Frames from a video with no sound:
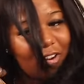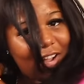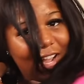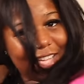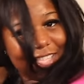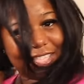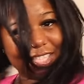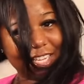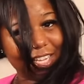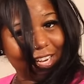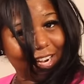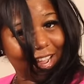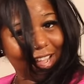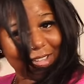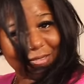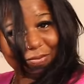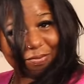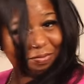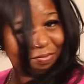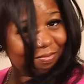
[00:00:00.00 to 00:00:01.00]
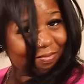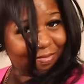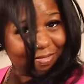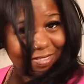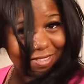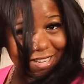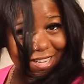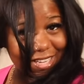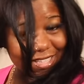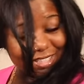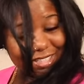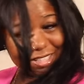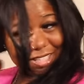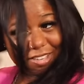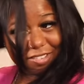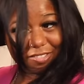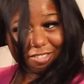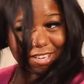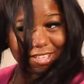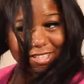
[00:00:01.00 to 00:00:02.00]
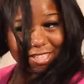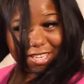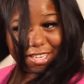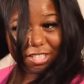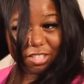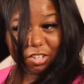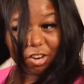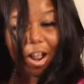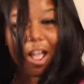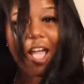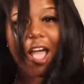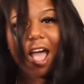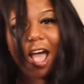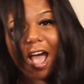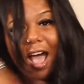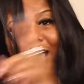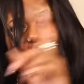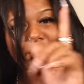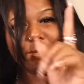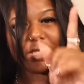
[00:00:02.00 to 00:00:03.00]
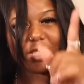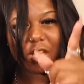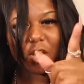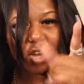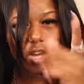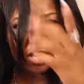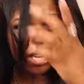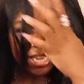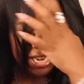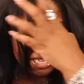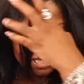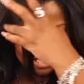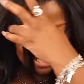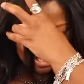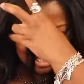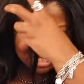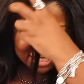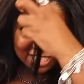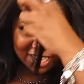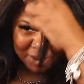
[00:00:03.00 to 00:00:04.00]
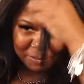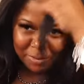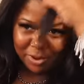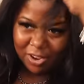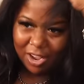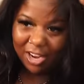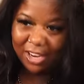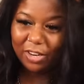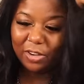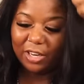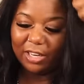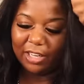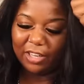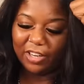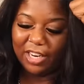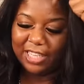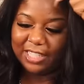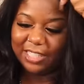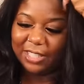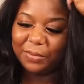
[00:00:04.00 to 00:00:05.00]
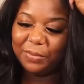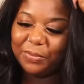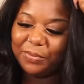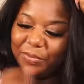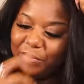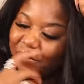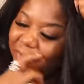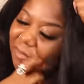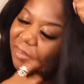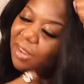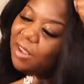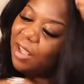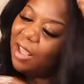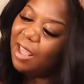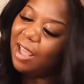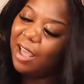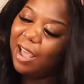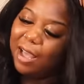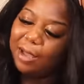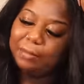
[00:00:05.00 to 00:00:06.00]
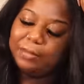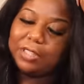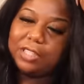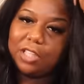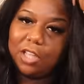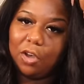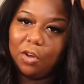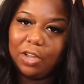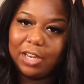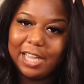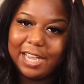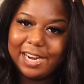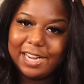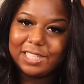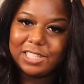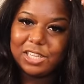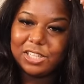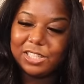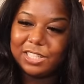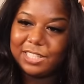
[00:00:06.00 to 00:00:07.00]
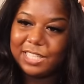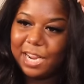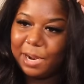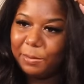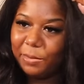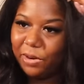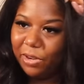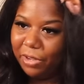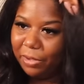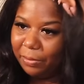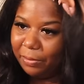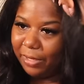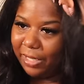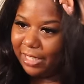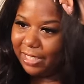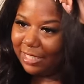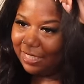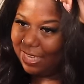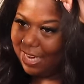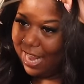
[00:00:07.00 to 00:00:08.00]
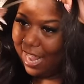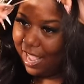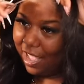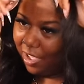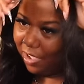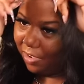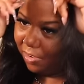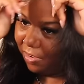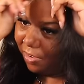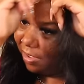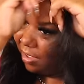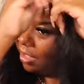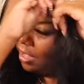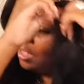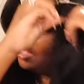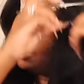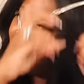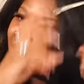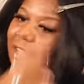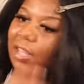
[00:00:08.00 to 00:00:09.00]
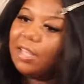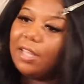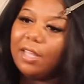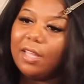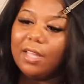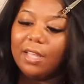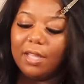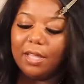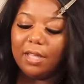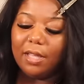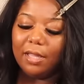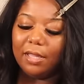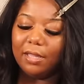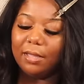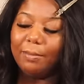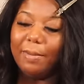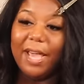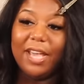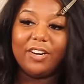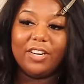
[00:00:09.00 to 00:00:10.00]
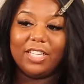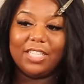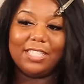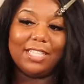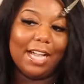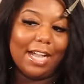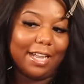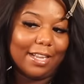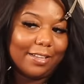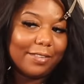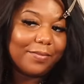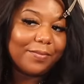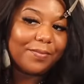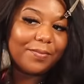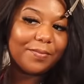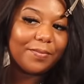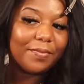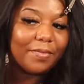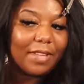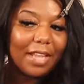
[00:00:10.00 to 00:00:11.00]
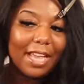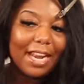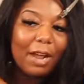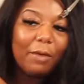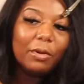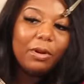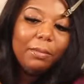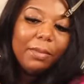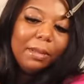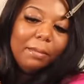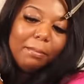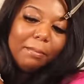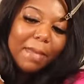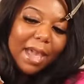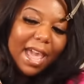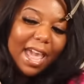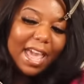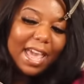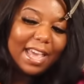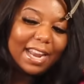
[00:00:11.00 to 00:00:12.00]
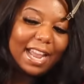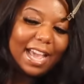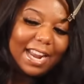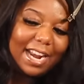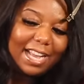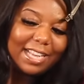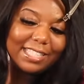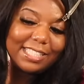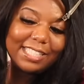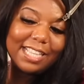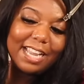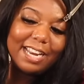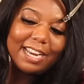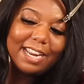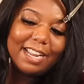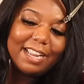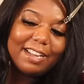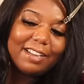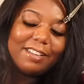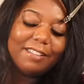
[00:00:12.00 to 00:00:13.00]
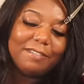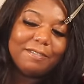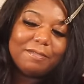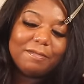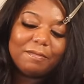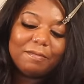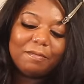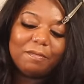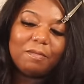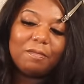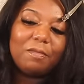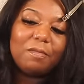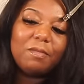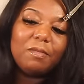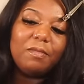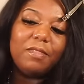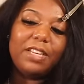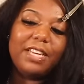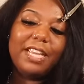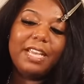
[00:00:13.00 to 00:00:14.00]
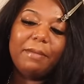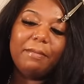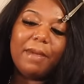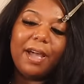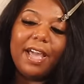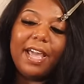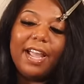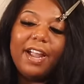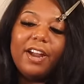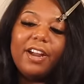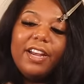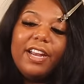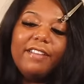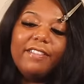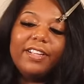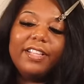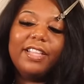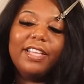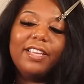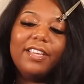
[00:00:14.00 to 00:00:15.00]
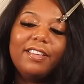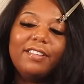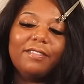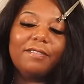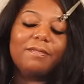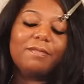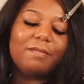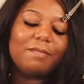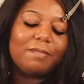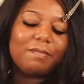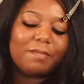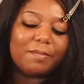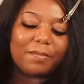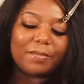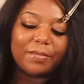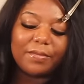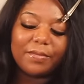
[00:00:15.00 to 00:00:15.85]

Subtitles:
though, I'll tell you that. That stuff right there is strong. I'm so glad I turned this camera on. I know I look crazy. I'm so glad I turned this camera on because now the battery is dying. And I would have been mad had I sat down, did my hair and everything.